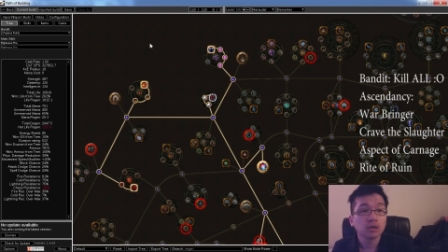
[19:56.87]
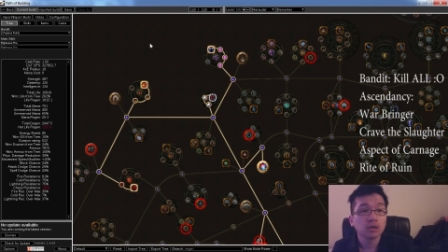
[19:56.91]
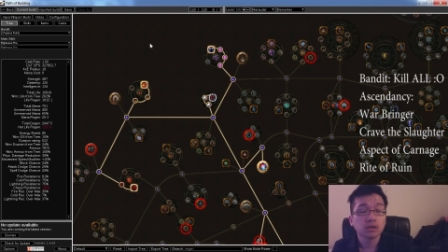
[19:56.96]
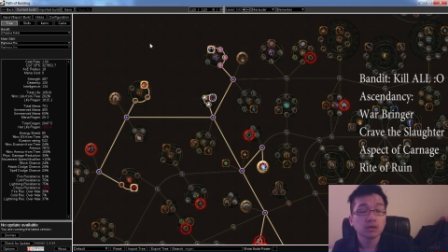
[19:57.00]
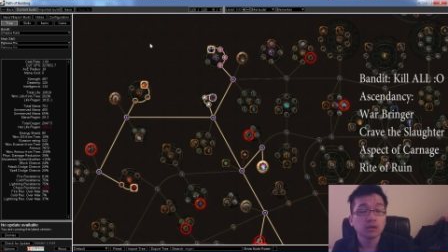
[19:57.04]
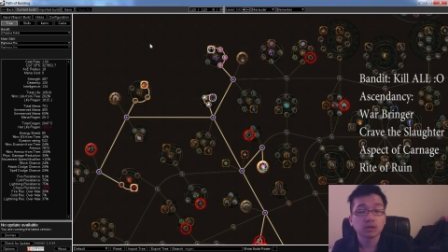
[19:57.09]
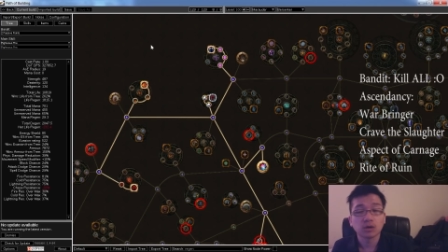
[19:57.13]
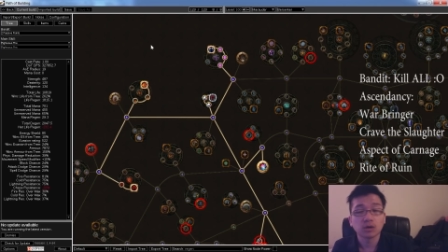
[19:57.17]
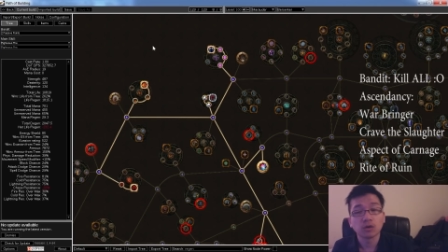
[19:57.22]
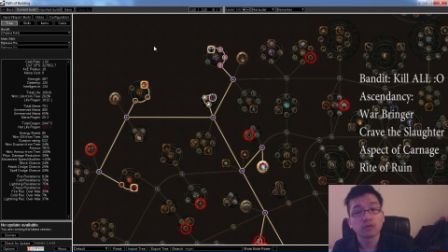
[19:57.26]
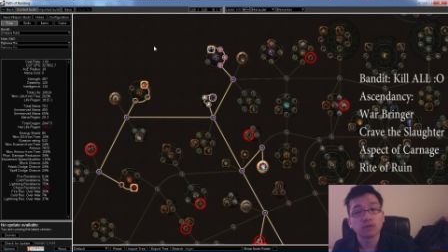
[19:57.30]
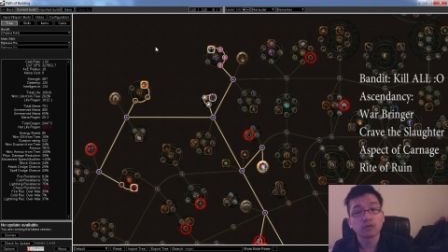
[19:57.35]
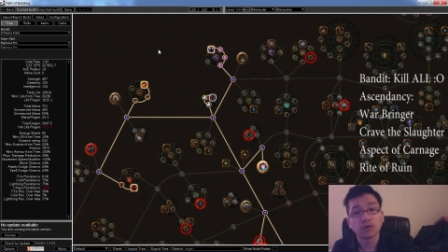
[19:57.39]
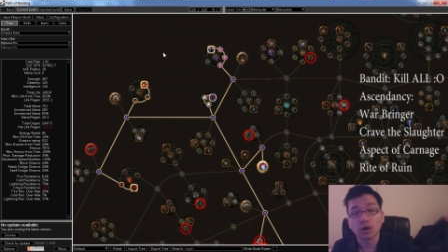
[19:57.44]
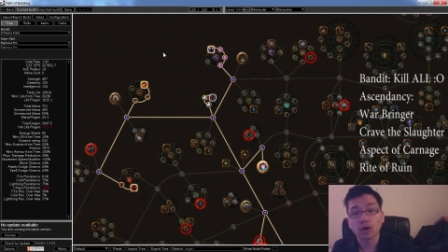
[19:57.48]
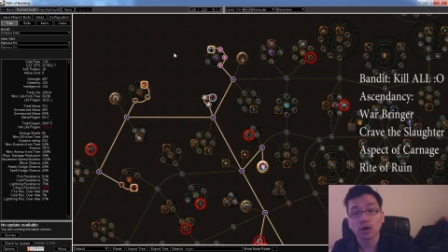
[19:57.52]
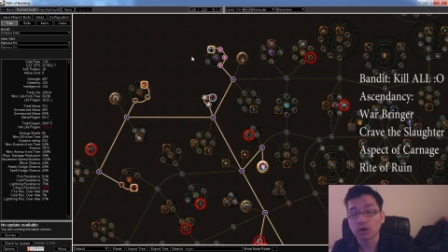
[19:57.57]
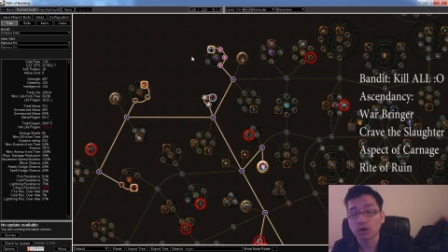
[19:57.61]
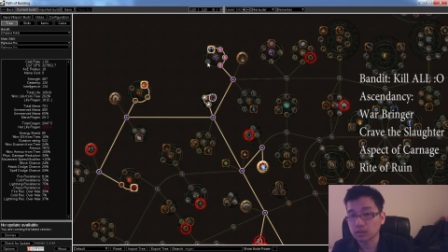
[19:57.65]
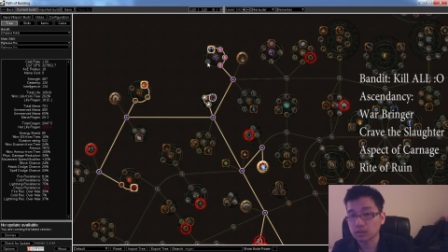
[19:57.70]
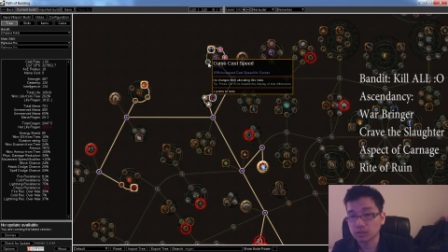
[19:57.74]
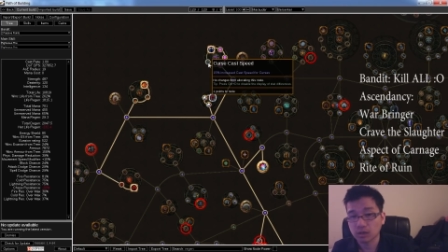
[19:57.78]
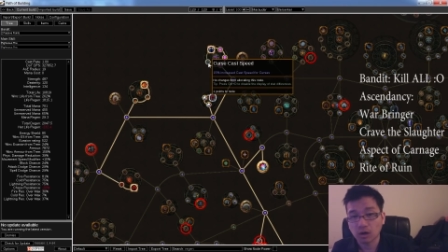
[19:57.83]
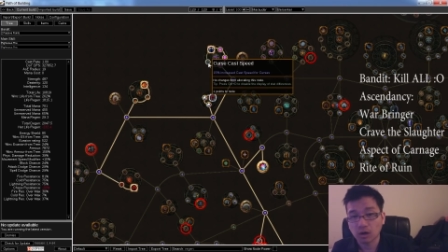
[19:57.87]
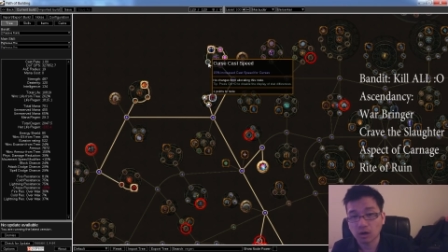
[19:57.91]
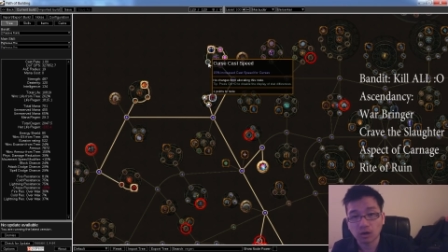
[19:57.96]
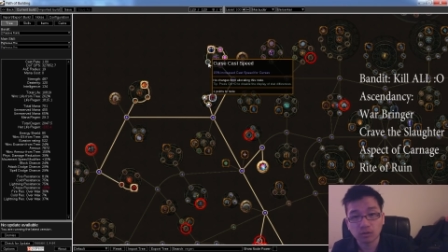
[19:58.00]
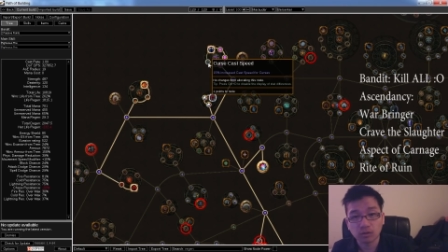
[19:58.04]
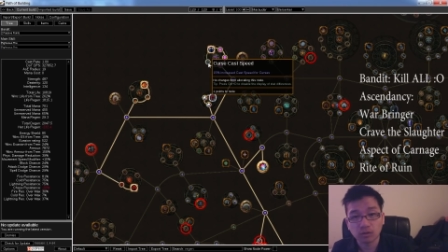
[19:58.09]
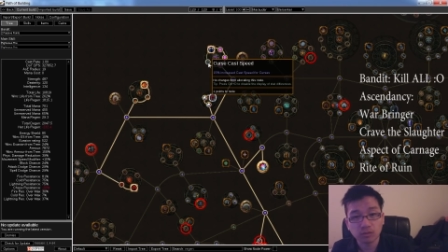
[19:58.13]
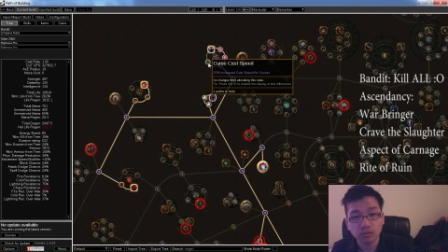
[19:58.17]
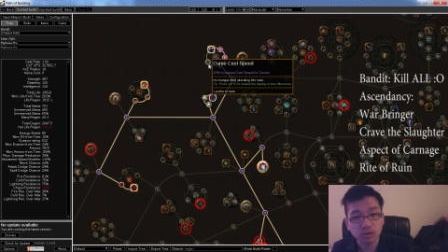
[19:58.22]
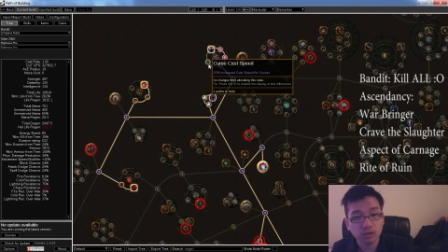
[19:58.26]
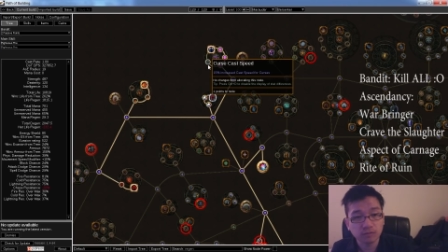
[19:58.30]
Go for Arctic
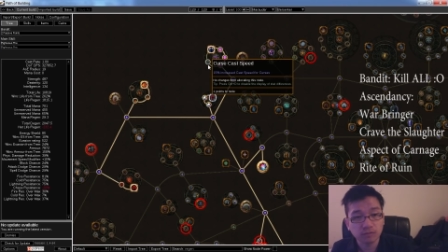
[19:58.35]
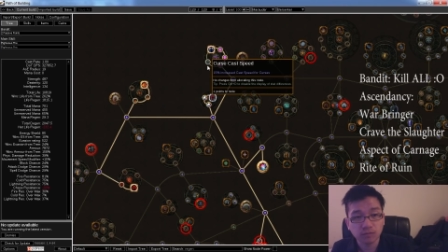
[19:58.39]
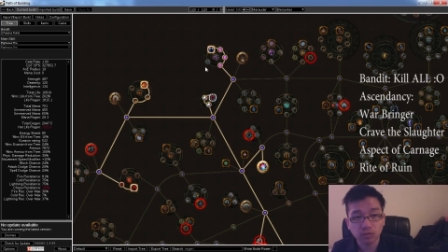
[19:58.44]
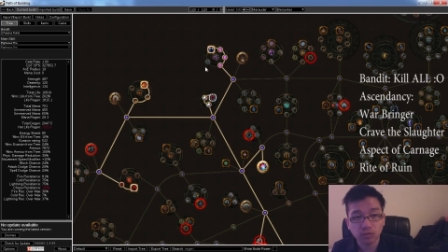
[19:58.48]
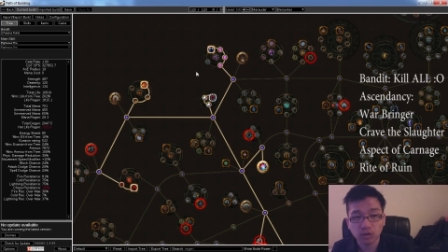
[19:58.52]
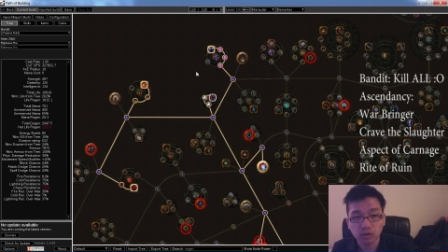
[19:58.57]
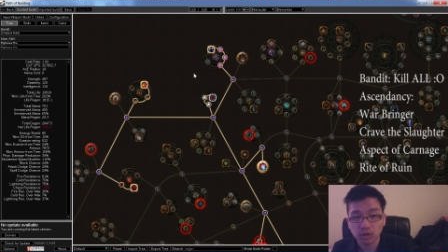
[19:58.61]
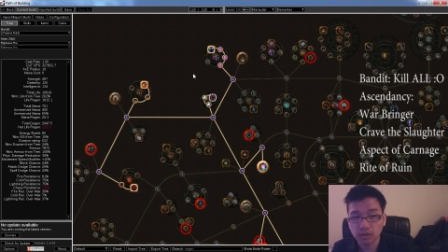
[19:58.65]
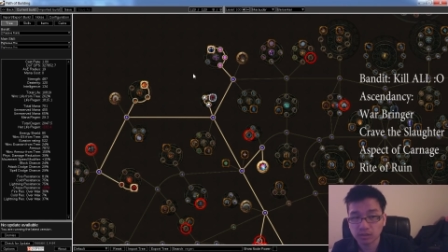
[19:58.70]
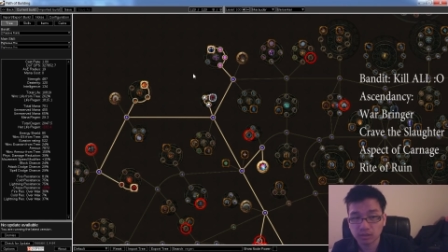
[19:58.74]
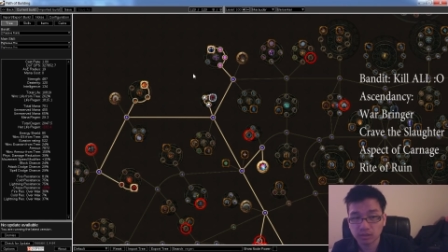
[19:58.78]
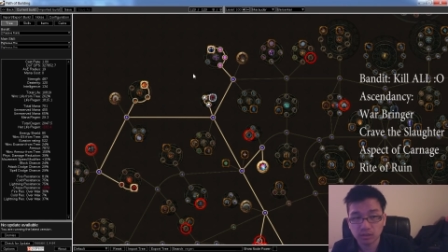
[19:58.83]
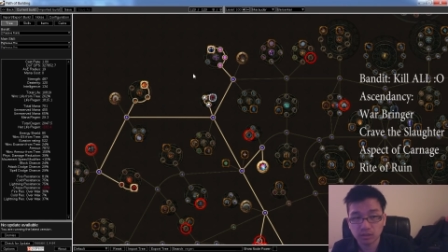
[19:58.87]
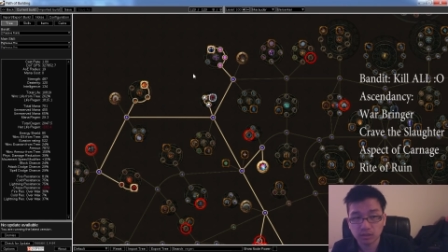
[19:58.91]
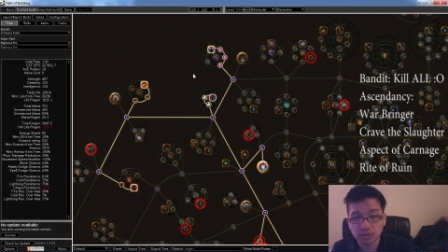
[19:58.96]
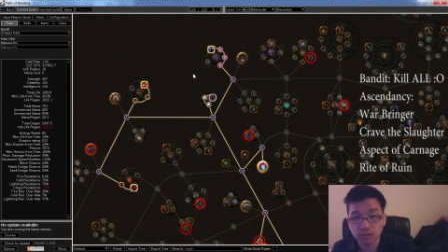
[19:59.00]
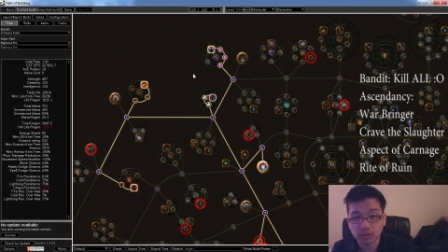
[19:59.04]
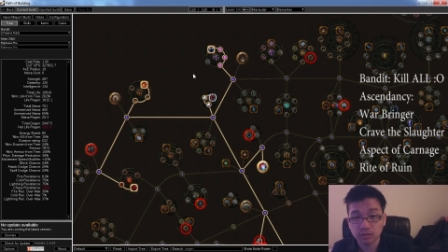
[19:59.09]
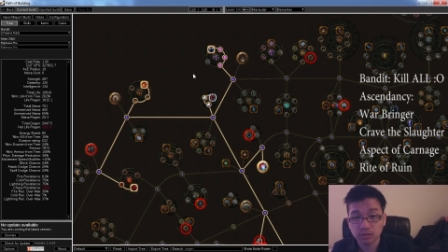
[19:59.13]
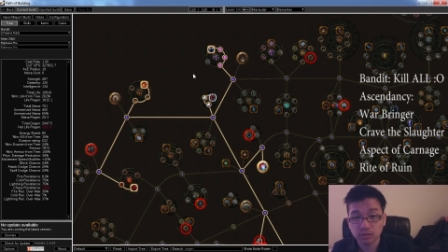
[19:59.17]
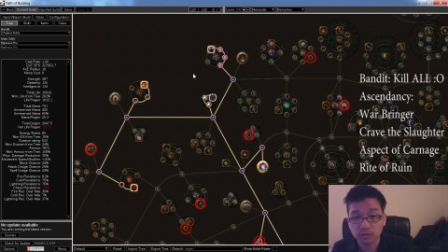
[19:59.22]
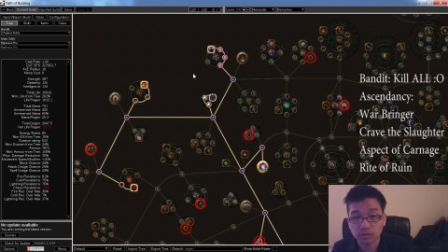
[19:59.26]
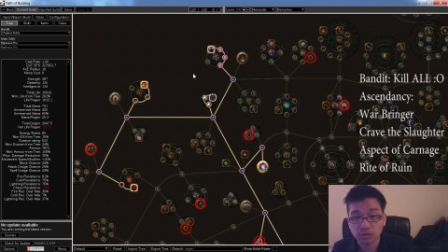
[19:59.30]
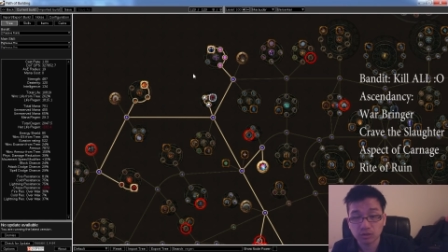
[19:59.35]
Armor for additional